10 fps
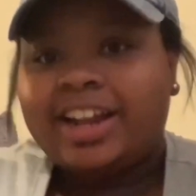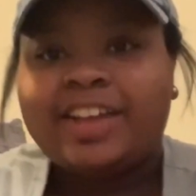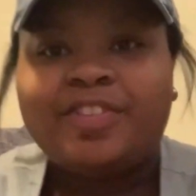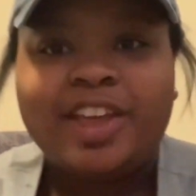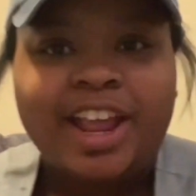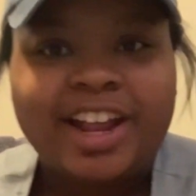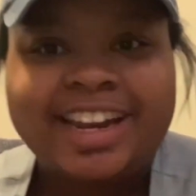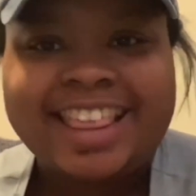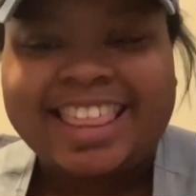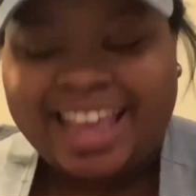If you hear
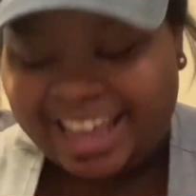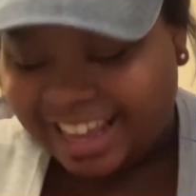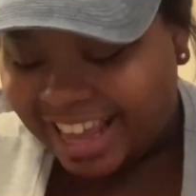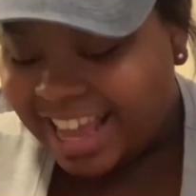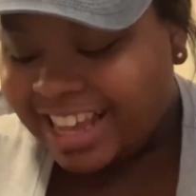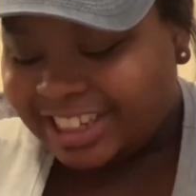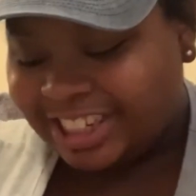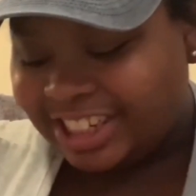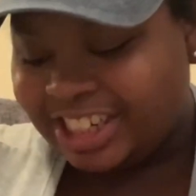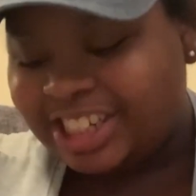anything,
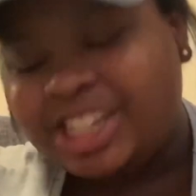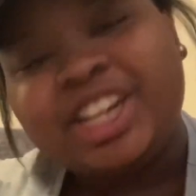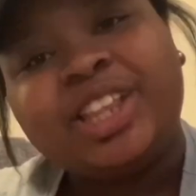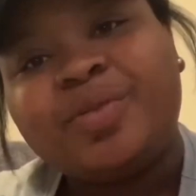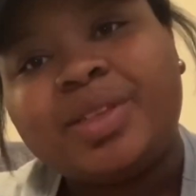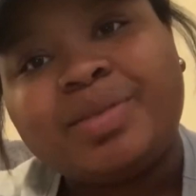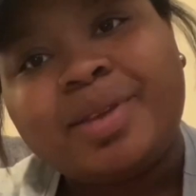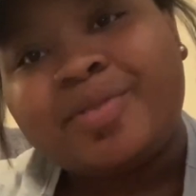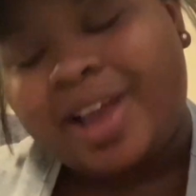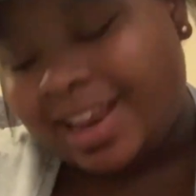she's just chilling with
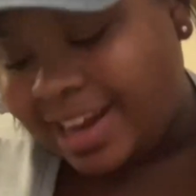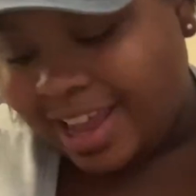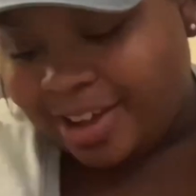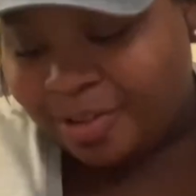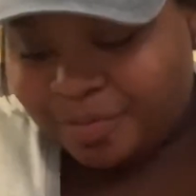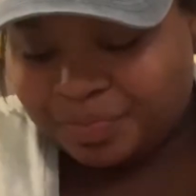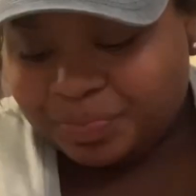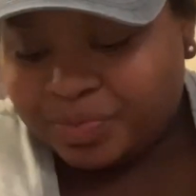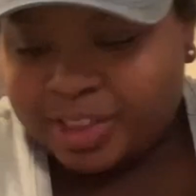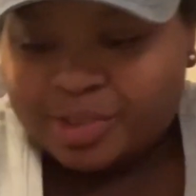me right now.
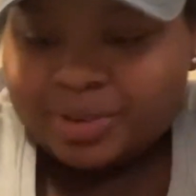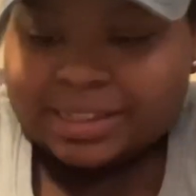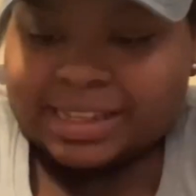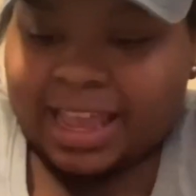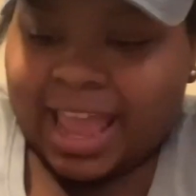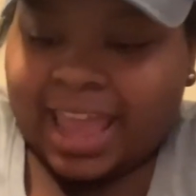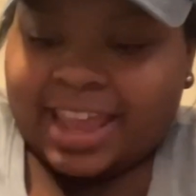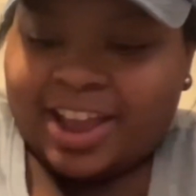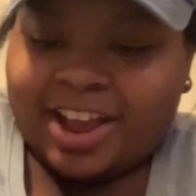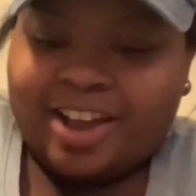You want to say hey,
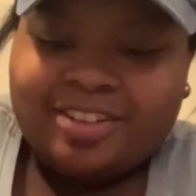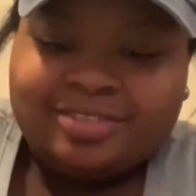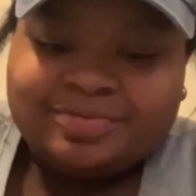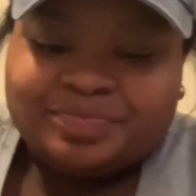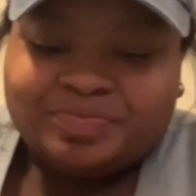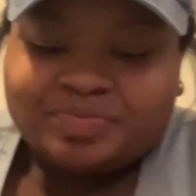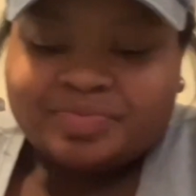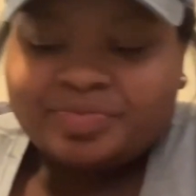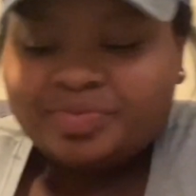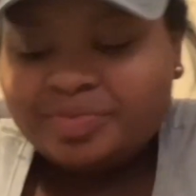girl?
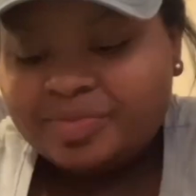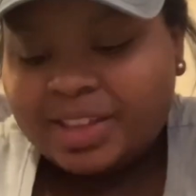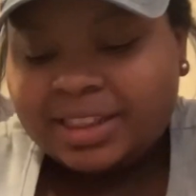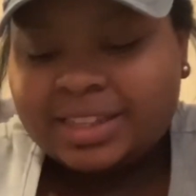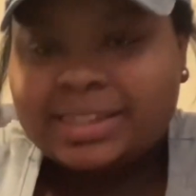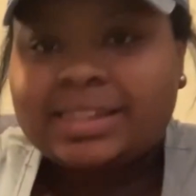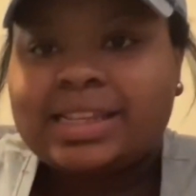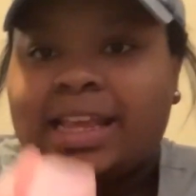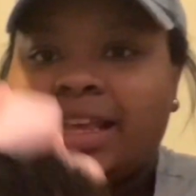Let's see.